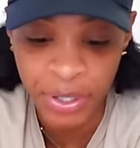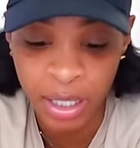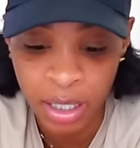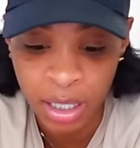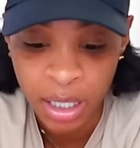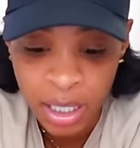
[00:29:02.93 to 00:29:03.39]
you.
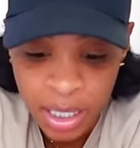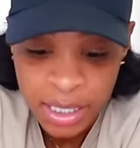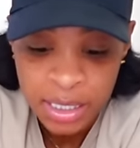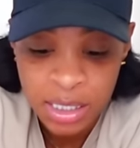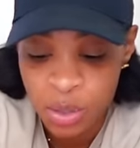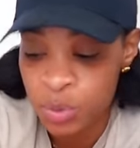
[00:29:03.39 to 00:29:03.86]

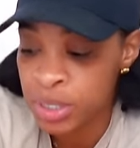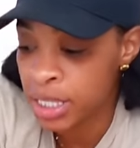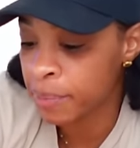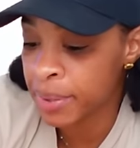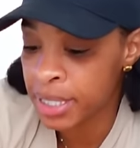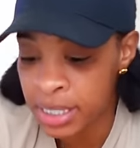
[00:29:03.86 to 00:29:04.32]
So
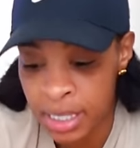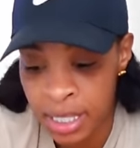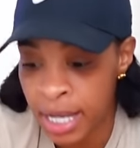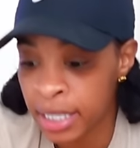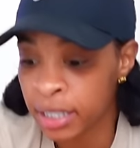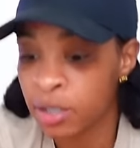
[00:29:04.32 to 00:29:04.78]
10-piece set.
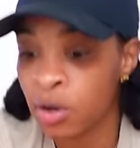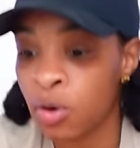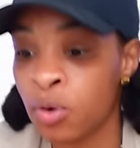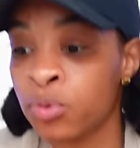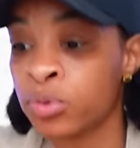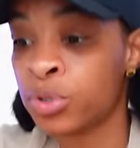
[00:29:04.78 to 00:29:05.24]
I didn't
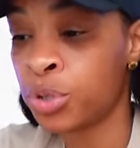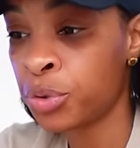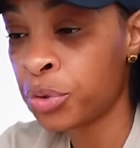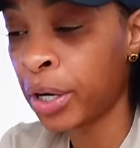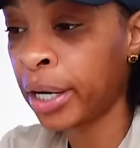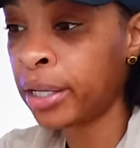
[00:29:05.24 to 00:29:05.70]
go too
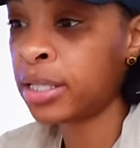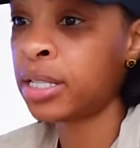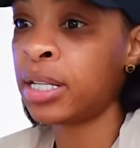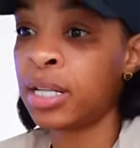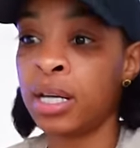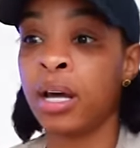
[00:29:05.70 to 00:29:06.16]

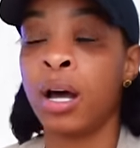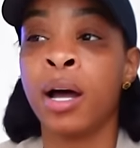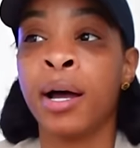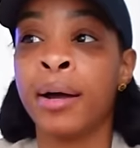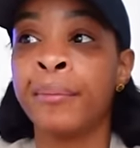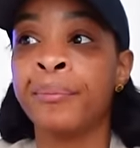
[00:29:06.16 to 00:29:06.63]
crazy.
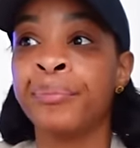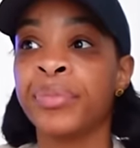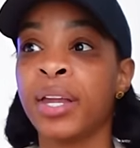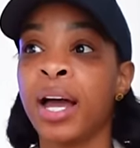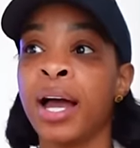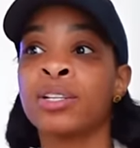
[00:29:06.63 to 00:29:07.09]

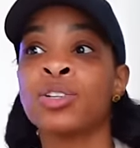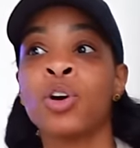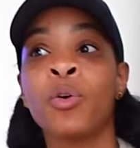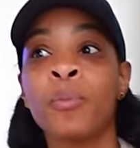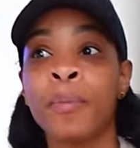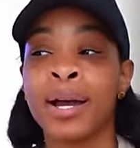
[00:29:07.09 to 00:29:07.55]
I
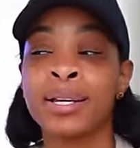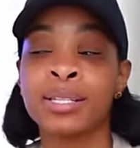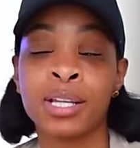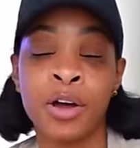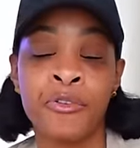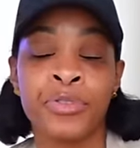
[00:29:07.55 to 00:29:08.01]
told
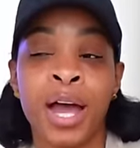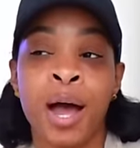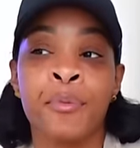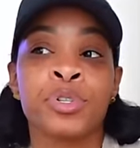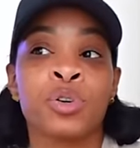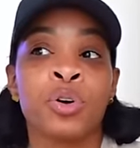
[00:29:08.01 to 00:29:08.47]
myself that
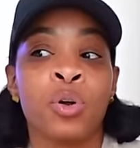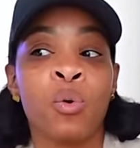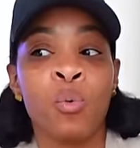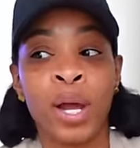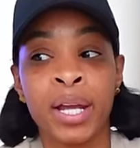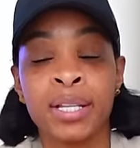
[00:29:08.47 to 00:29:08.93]
I was going
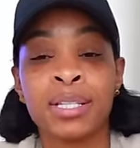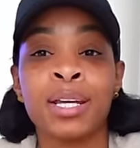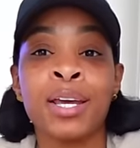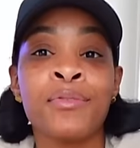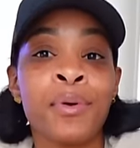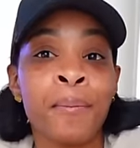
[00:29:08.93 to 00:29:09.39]
to wait to
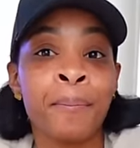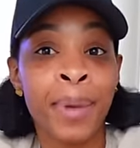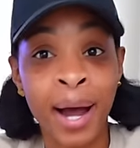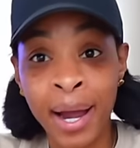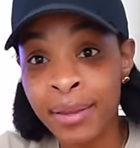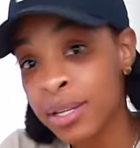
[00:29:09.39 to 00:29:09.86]
even
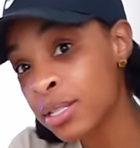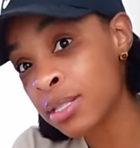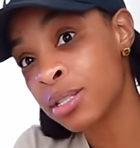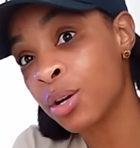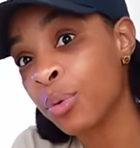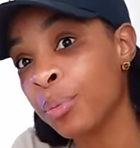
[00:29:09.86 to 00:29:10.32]
buy this
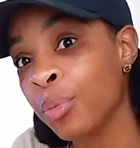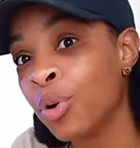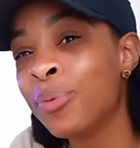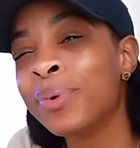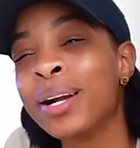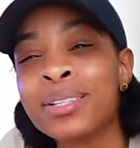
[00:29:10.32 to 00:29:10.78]
until we
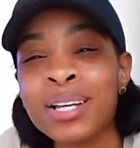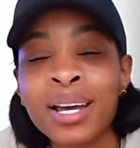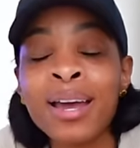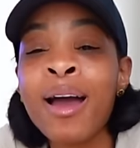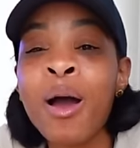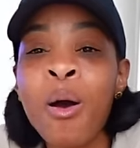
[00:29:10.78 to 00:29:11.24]
move, but I was
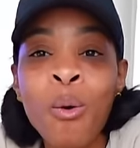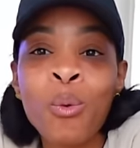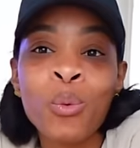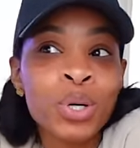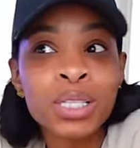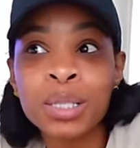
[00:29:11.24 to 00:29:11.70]
like,
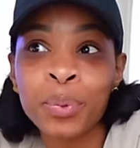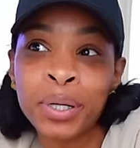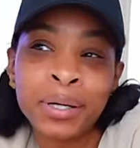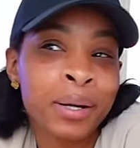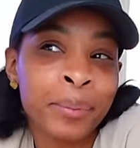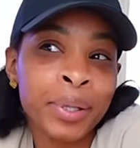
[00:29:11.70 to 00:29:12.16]
what's the
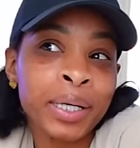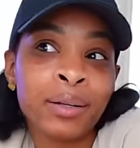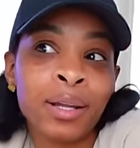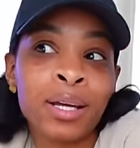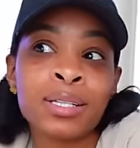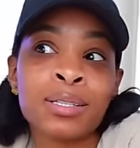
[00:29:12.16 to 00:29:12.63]
point of Brittany?
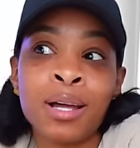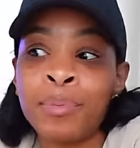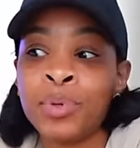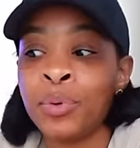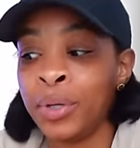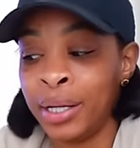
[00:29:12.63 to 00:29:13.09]
Like, stop
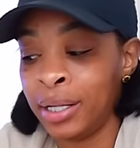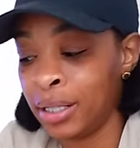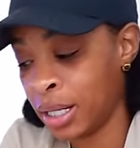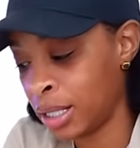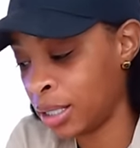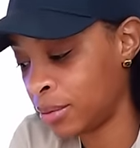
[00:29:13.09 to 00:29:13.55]
doing that.
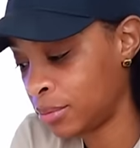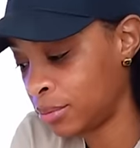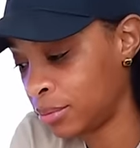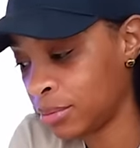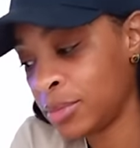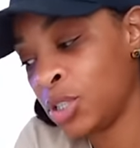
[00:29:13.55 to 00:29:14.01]
Like,
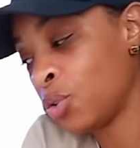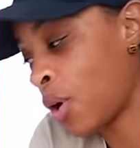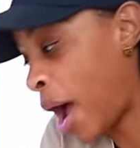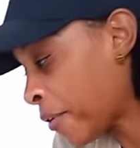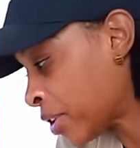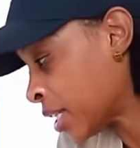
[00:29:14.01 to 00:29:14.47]
you don't
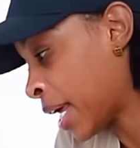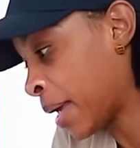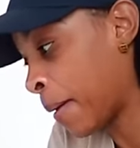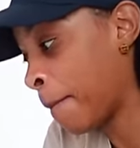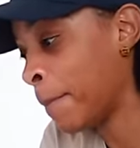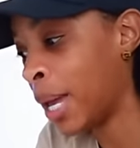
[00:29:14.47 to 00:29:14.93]
have to
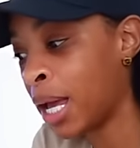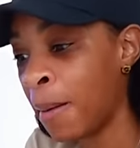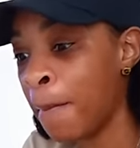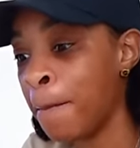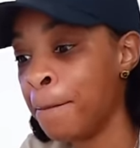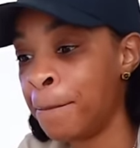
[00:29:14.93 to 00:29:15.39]
like make
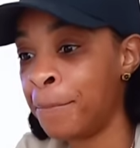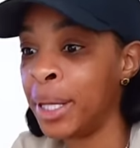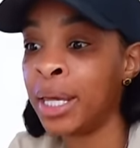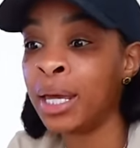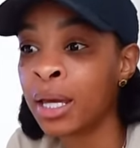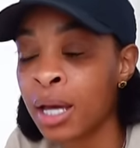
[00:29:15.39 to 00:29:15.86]
a
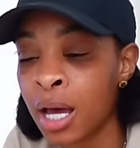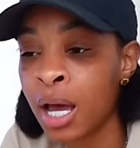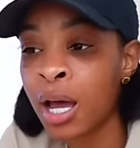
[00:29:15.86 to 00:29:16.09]
big